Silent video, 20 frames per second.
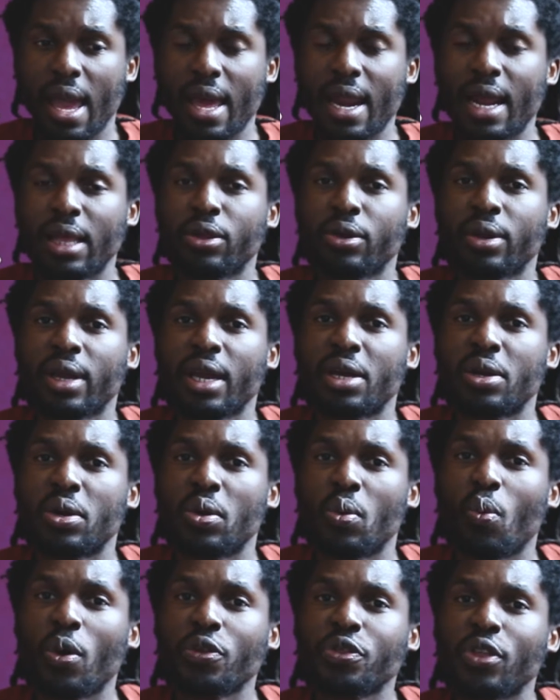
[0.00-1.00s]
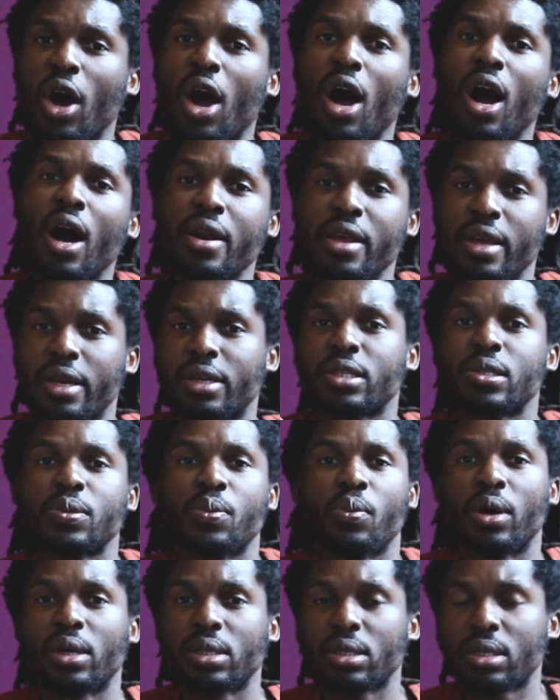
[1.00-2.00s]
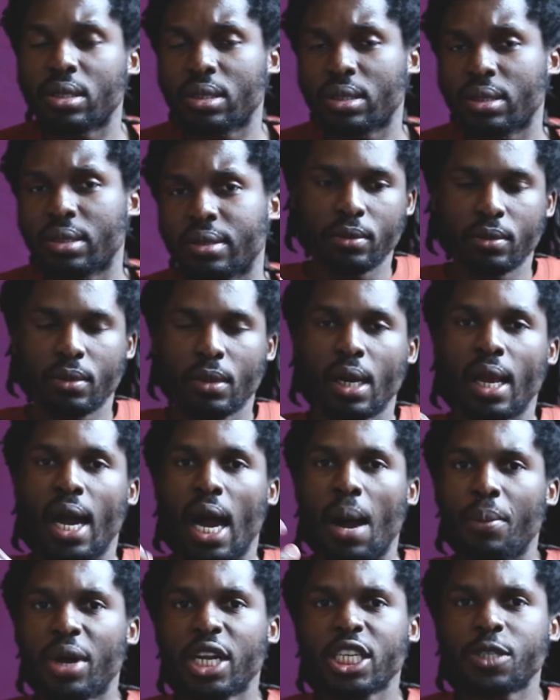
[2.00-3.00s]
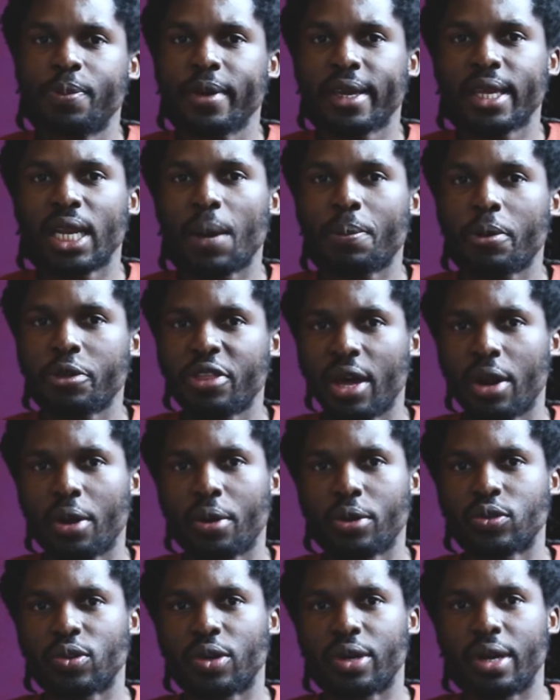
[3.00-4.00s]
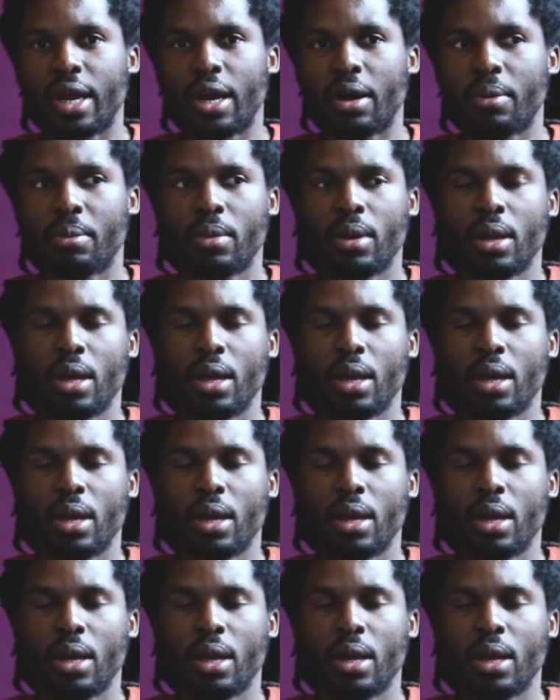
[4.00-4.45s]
and I look at what the audience wants. I'm gonna speak in hypotheticals right now.